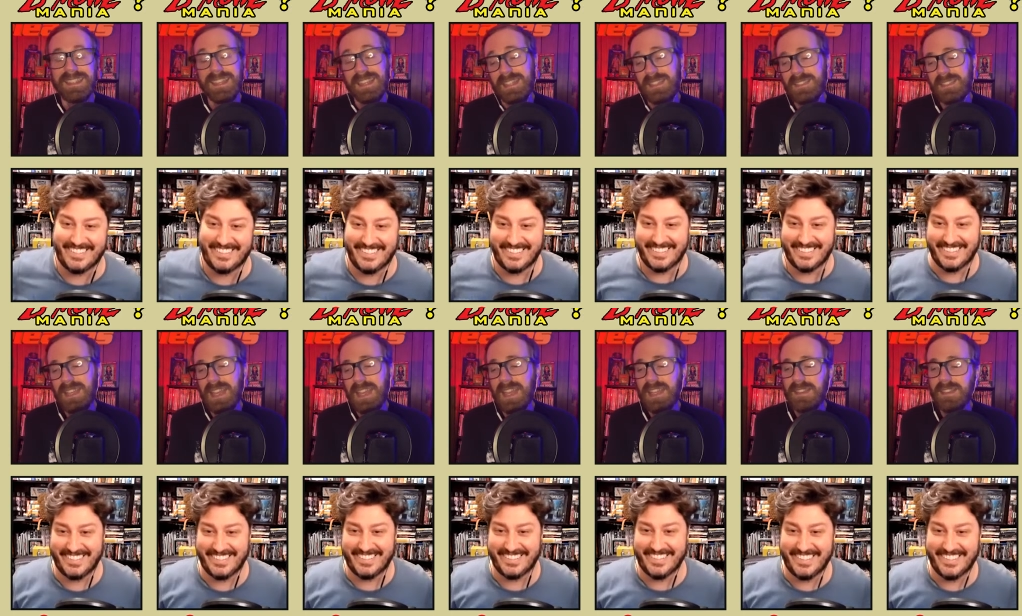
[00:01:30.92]

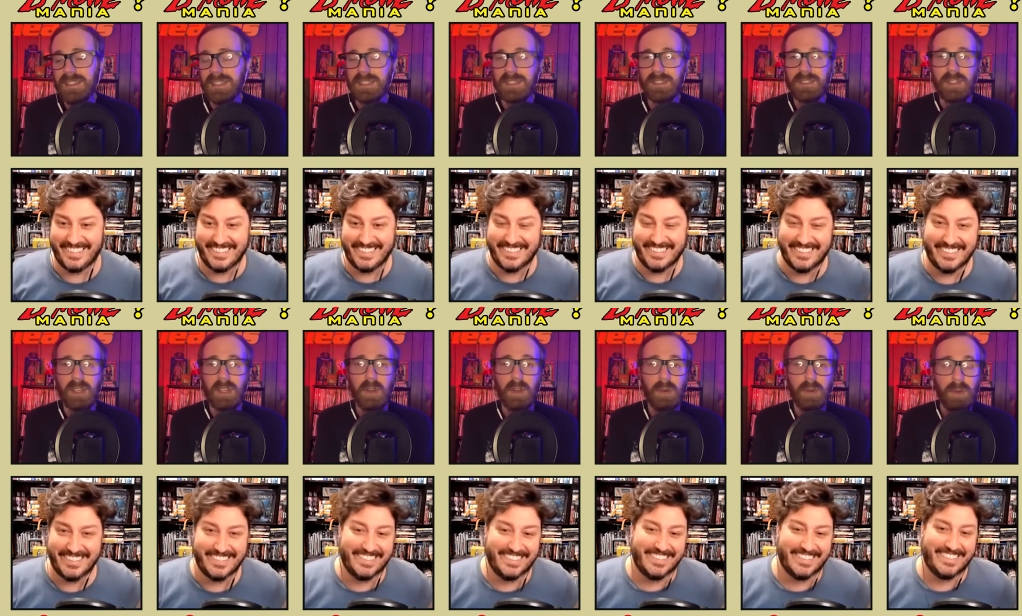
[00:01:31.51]
Speaker 1: Exactly.
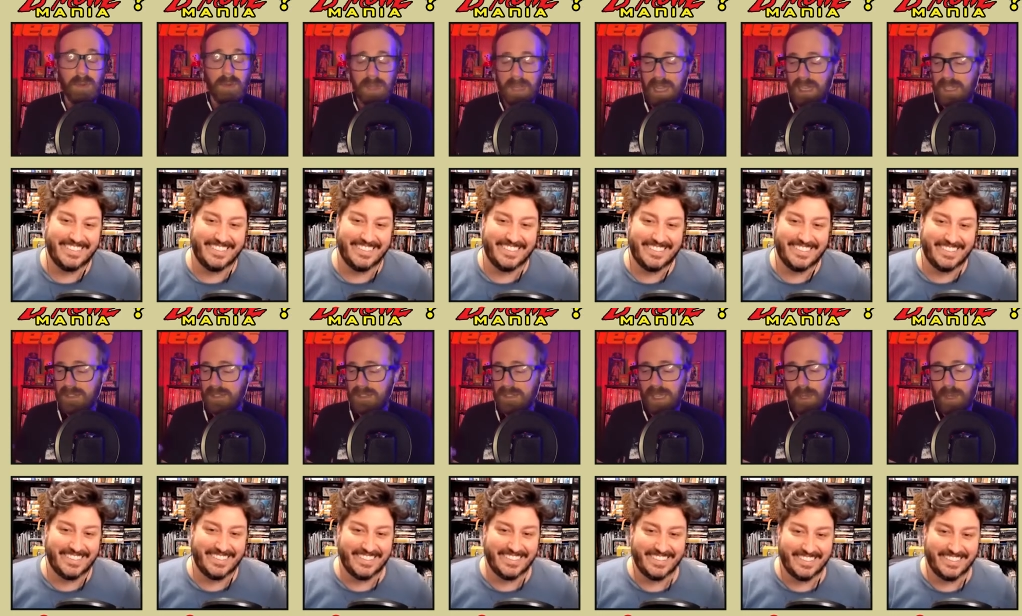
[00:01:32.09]
So
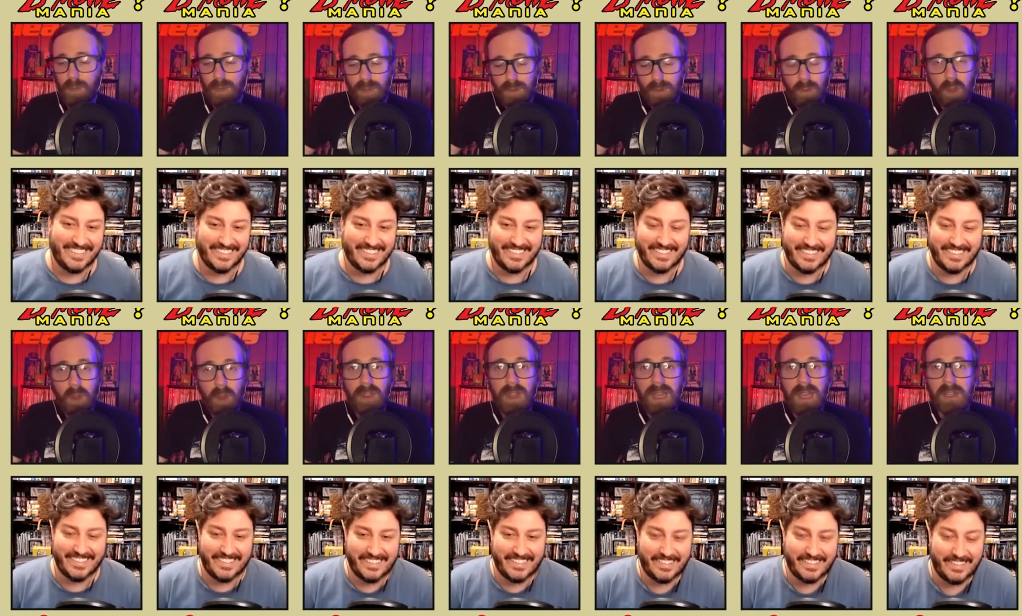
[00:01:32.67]
I say we
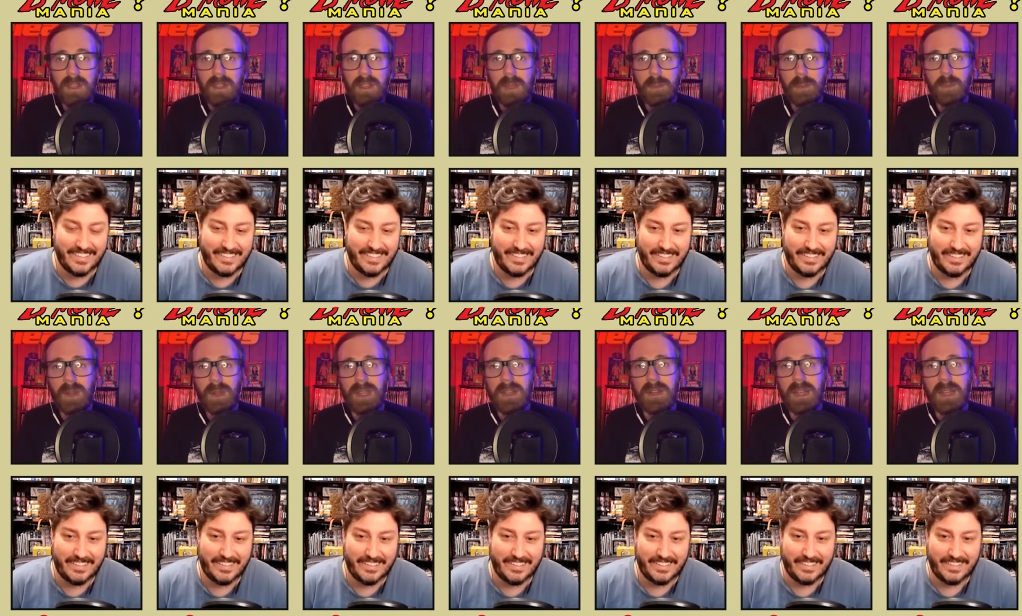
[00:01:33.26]
roll that
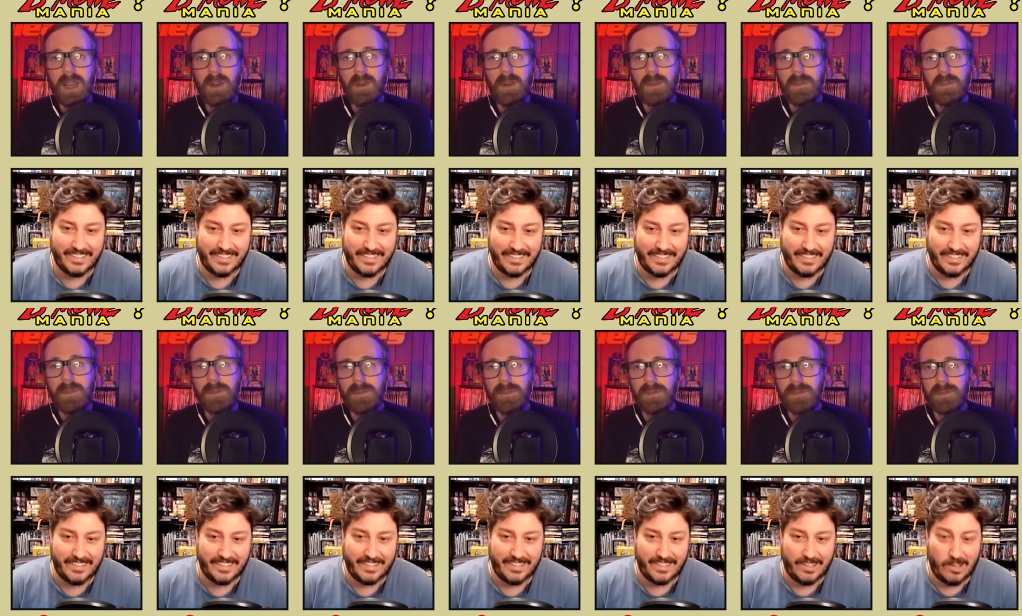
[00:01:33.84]
clip right now.
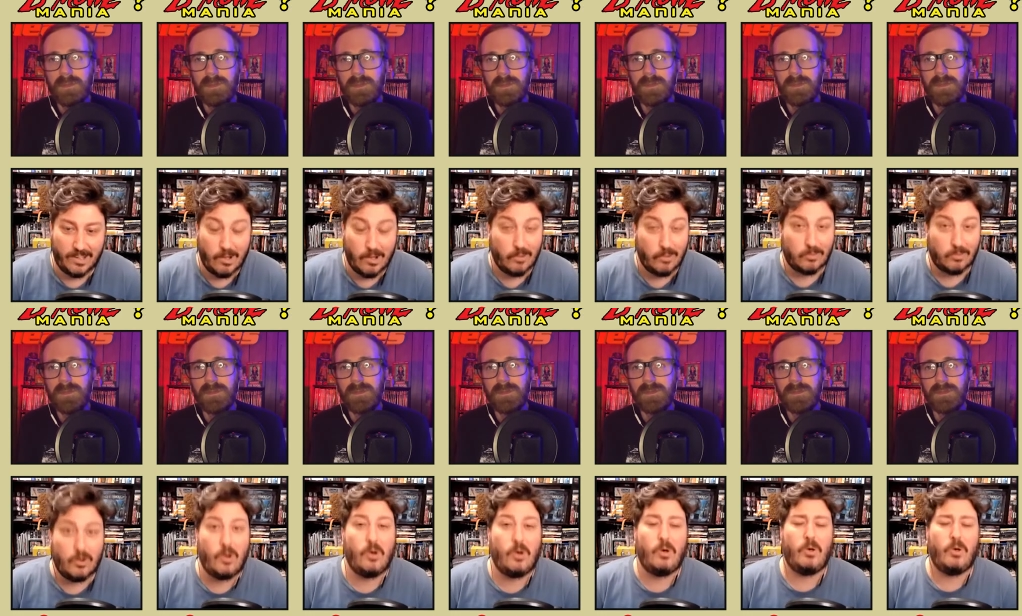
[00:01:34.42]

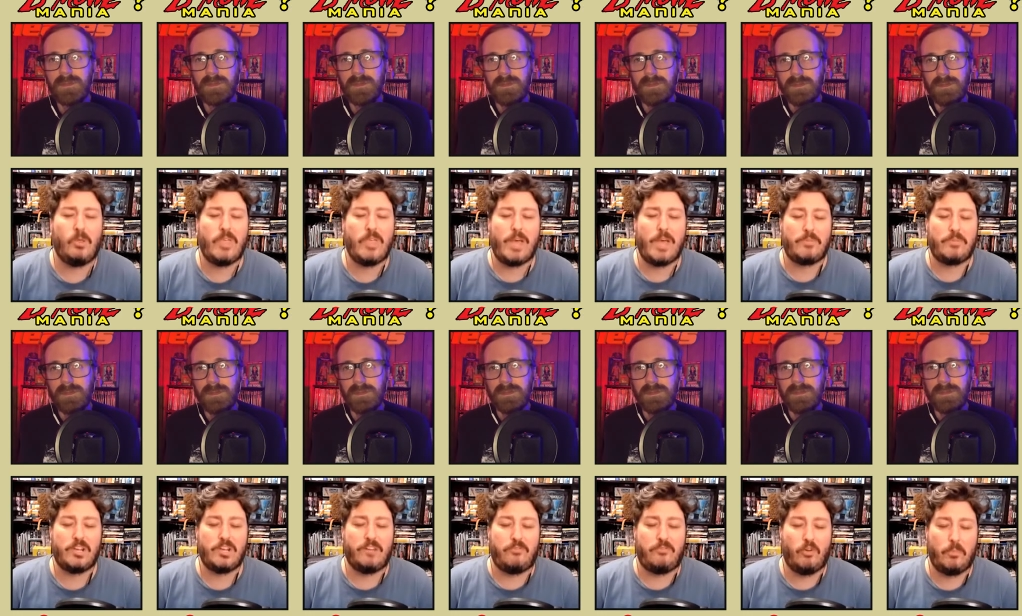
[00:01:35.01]
Roll
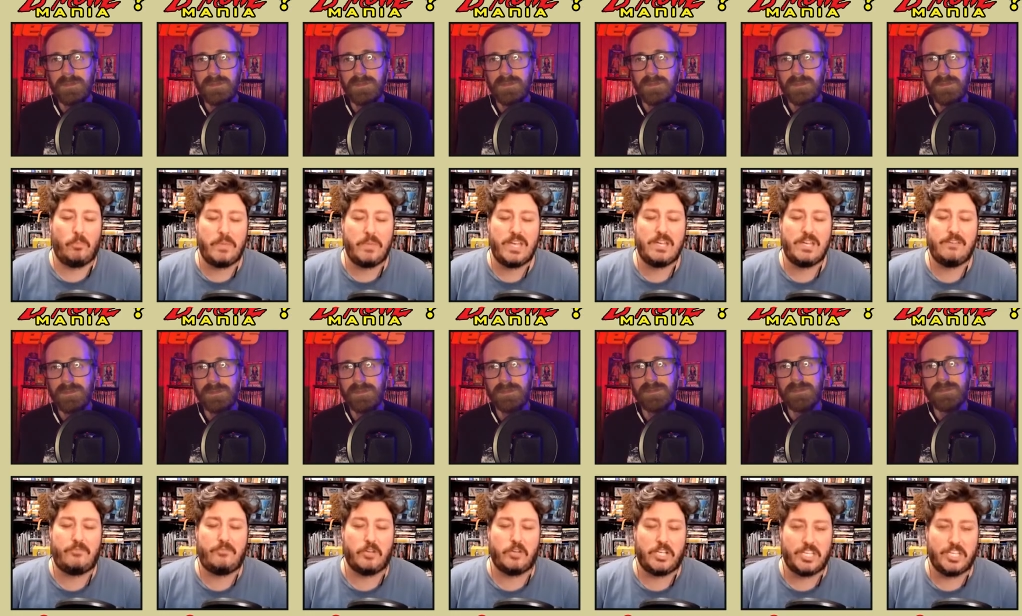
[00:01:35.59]
that beautiful
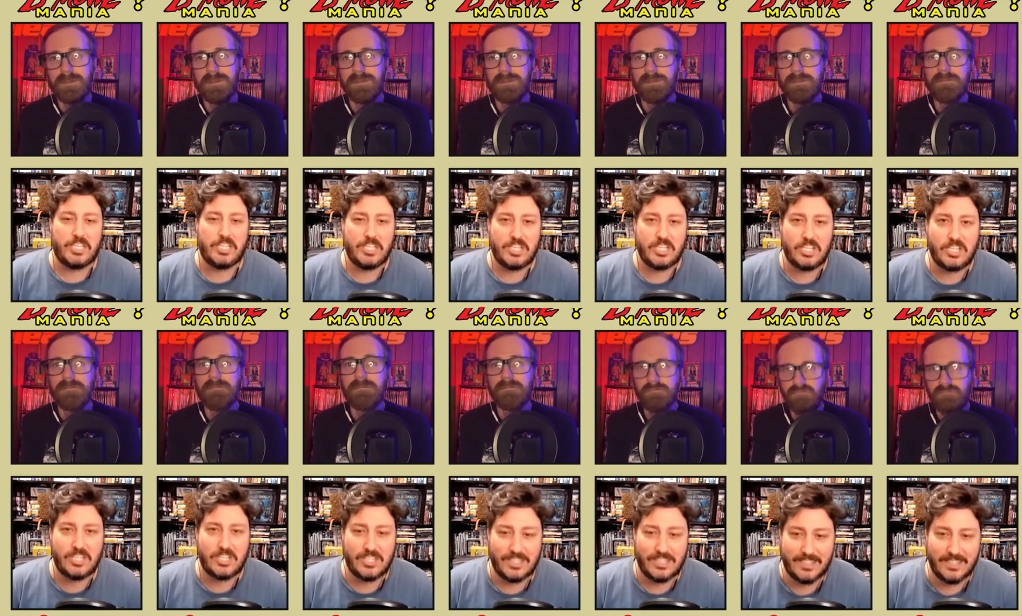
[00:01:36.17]
bean
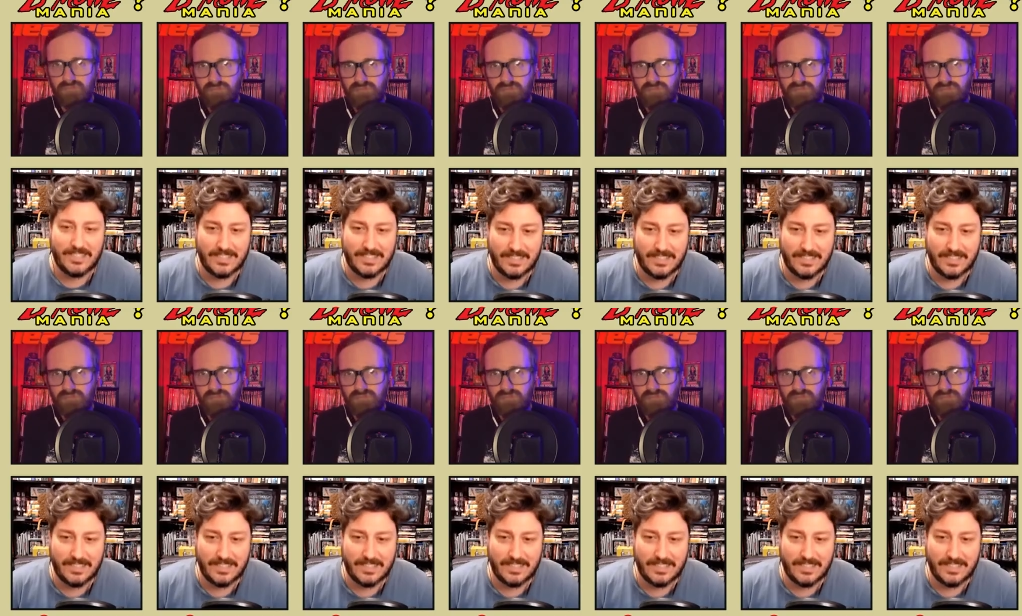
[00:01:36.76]
footage.